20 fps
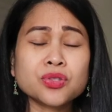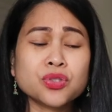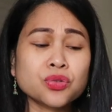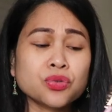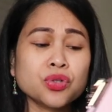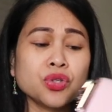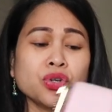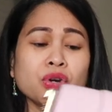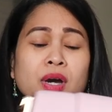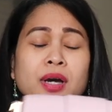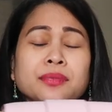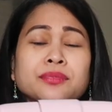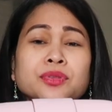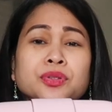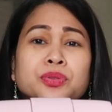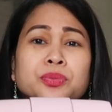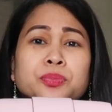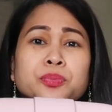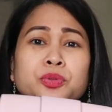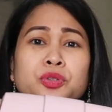So, you have
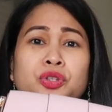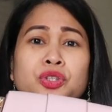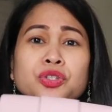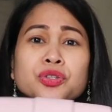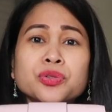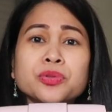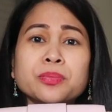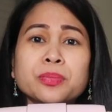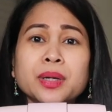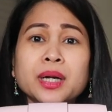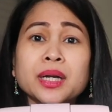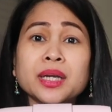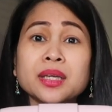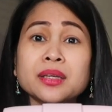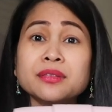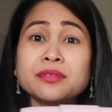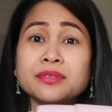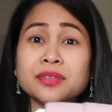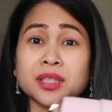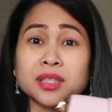to put your bag
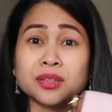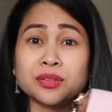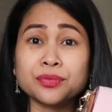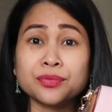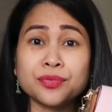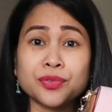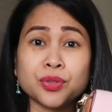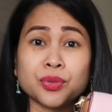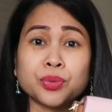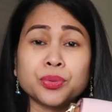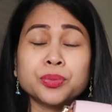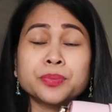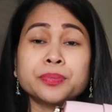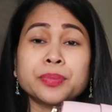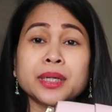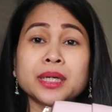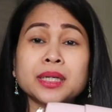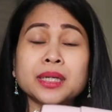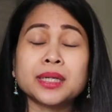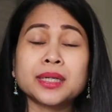in front of you
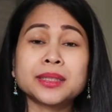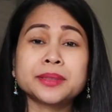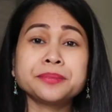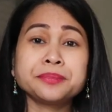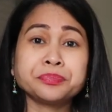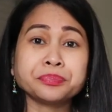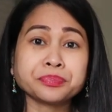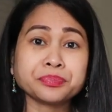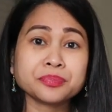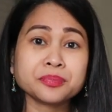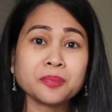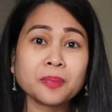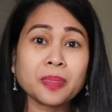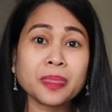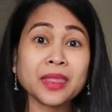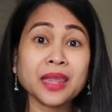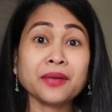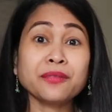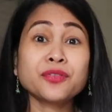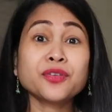para
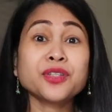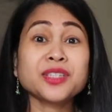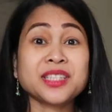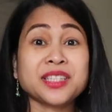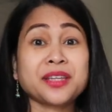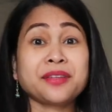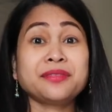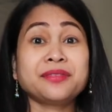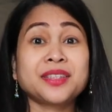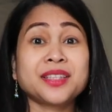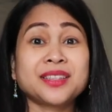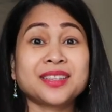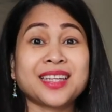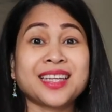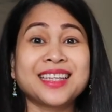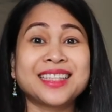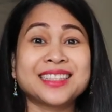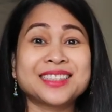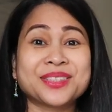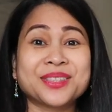for safety
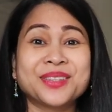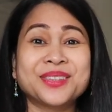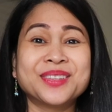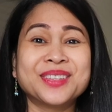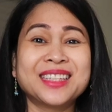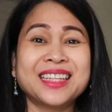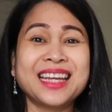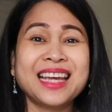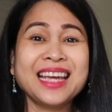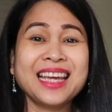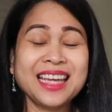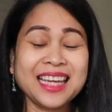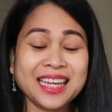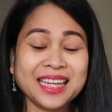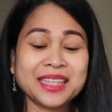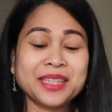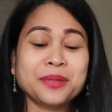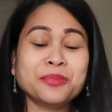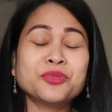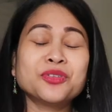reason.
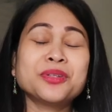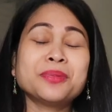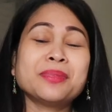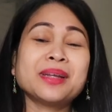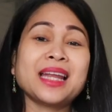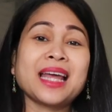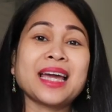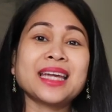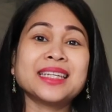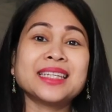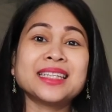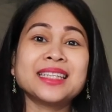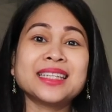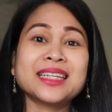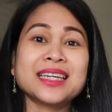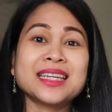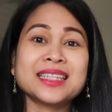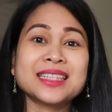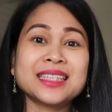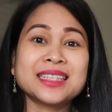Hindi mo na malaya
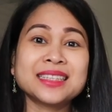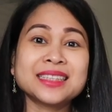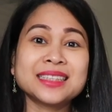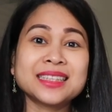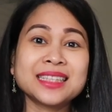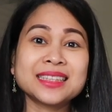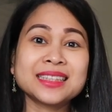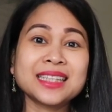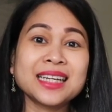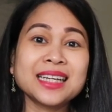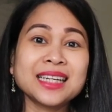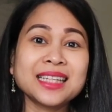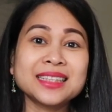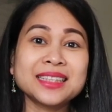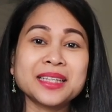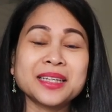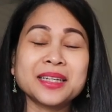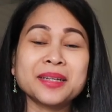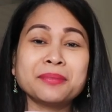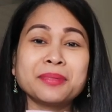na natanggal
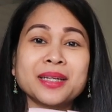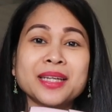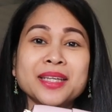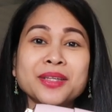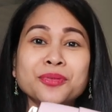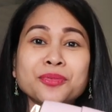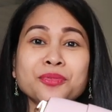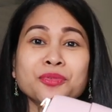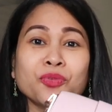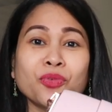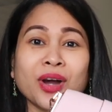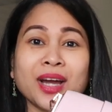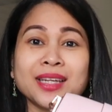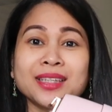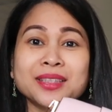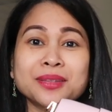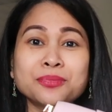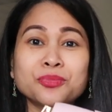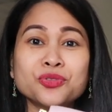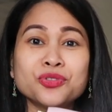na na pala yung
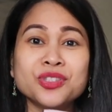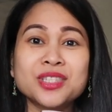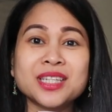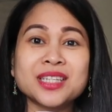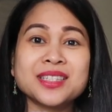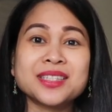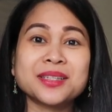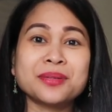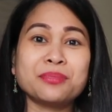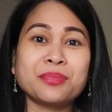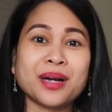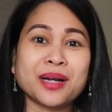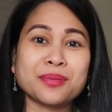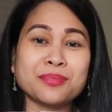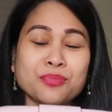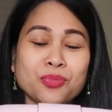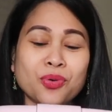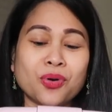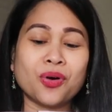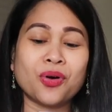wallet mo dyan sa
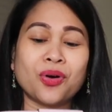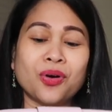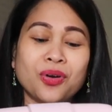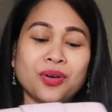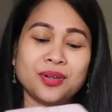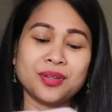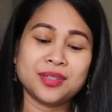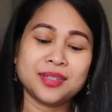bag mo.